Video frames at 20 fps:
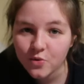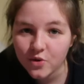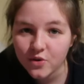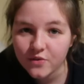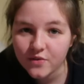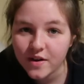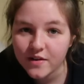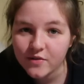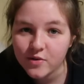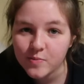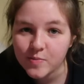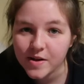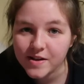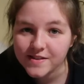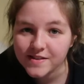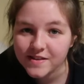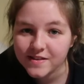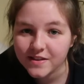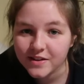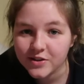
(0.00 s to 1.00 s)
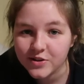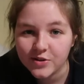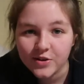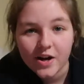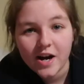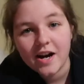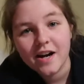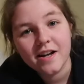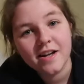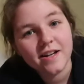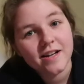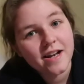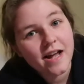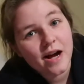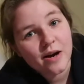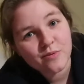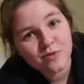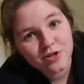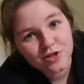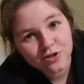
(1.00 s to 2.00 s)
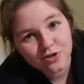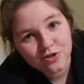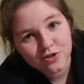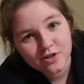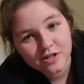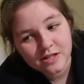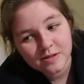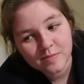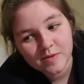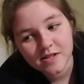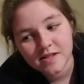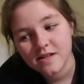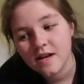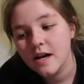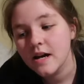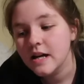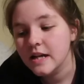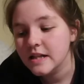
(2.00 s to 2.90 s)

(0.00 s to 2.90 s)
your favorite present that you got, and how was your Christmas?